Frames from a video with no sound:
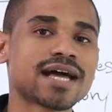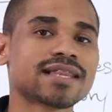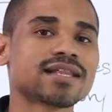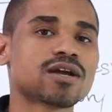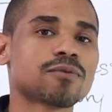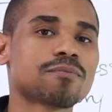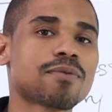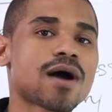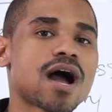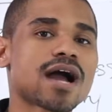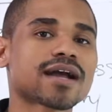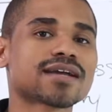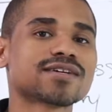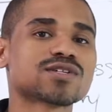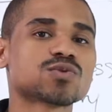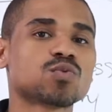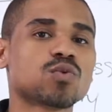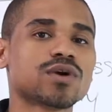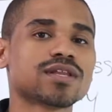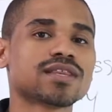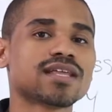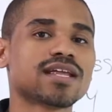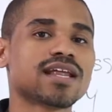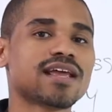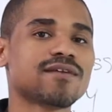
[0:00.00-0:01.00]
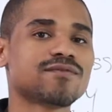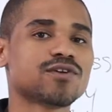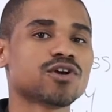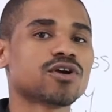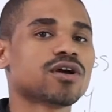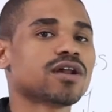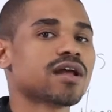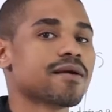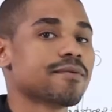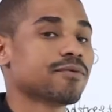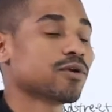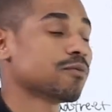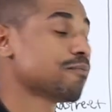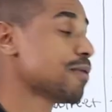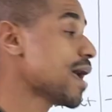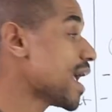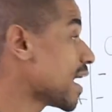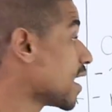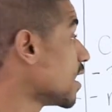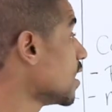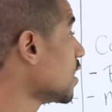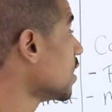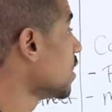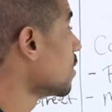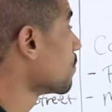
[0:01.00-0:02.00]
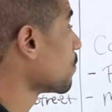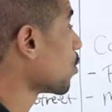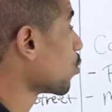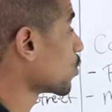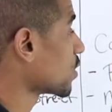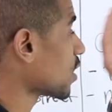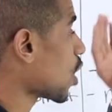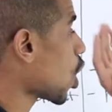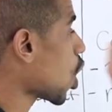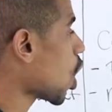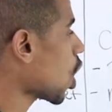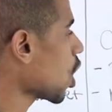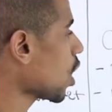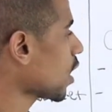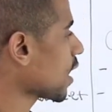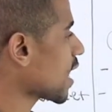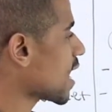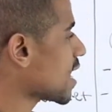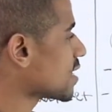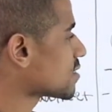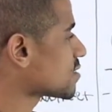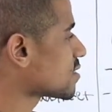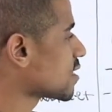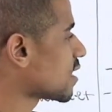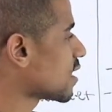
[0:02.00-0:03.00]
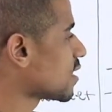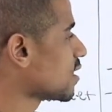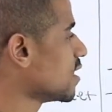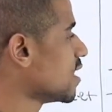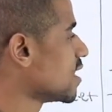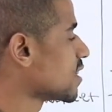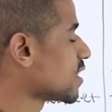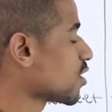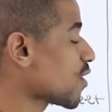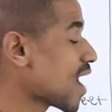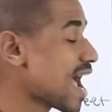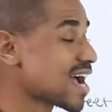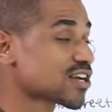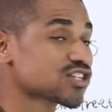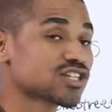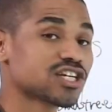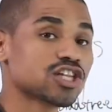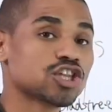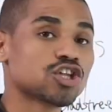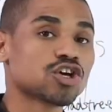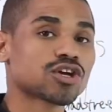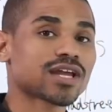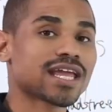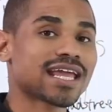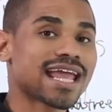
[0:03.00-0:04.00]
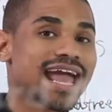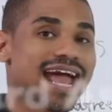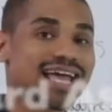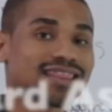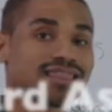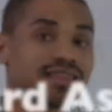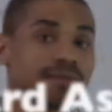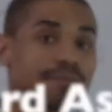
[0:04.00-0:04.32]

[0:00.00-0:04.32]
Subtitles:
to line their pockets with it if you're unable to pay. But with a hard asset, they're actually looking